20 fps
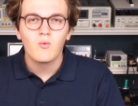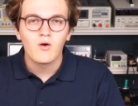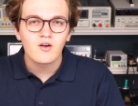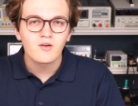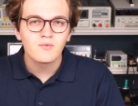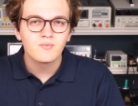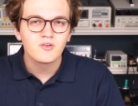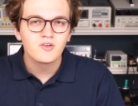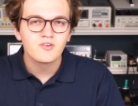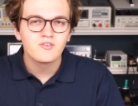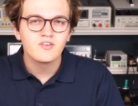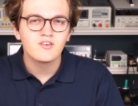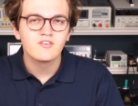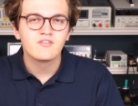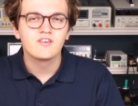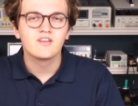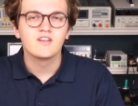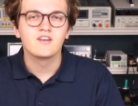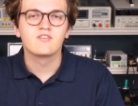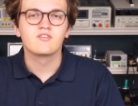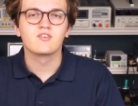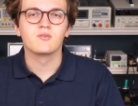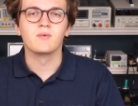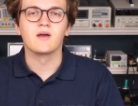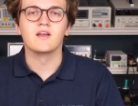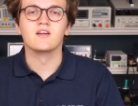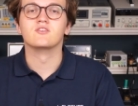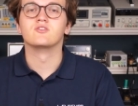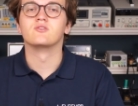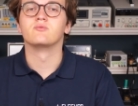Welcome to a new video from
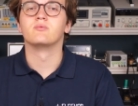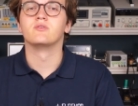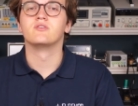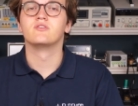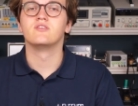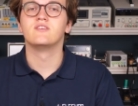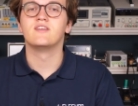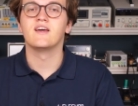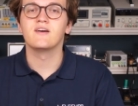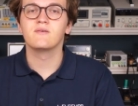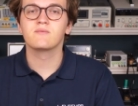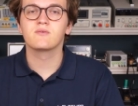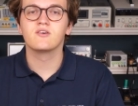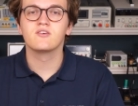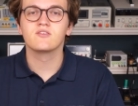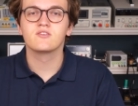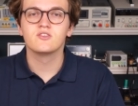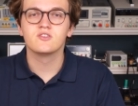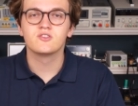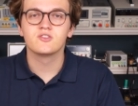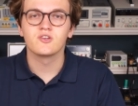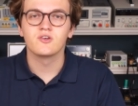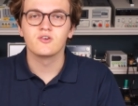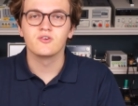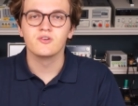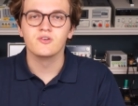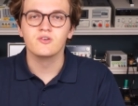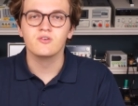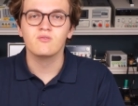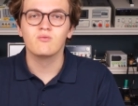Eleshop, but today I'm going to show
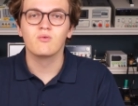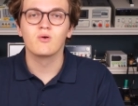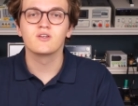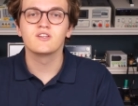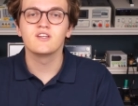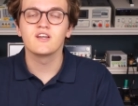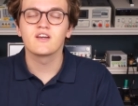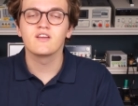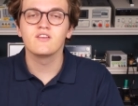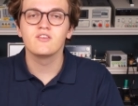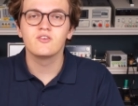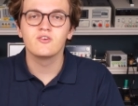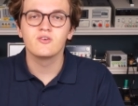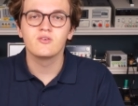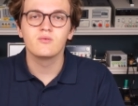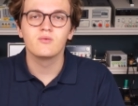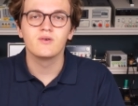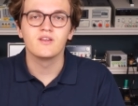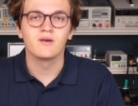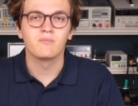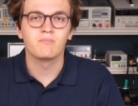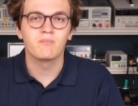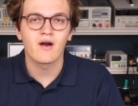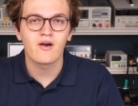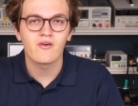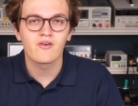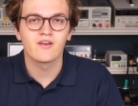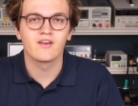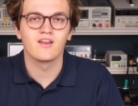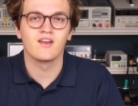you what you can do with a
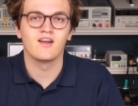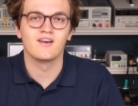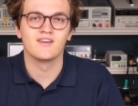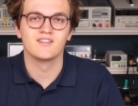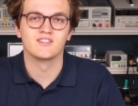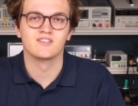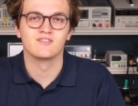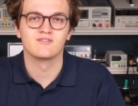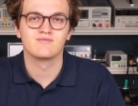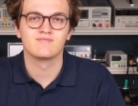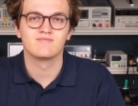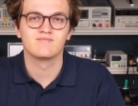power analyzer.